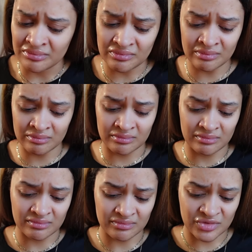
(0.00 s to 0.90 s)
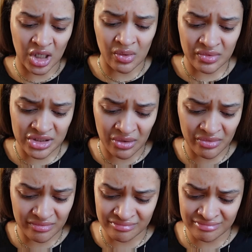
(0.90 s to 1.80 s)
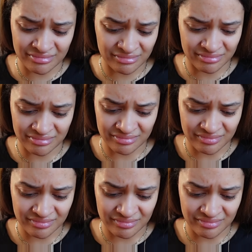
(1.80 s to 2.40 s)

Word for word: mm-mm, don't don't mm-mm.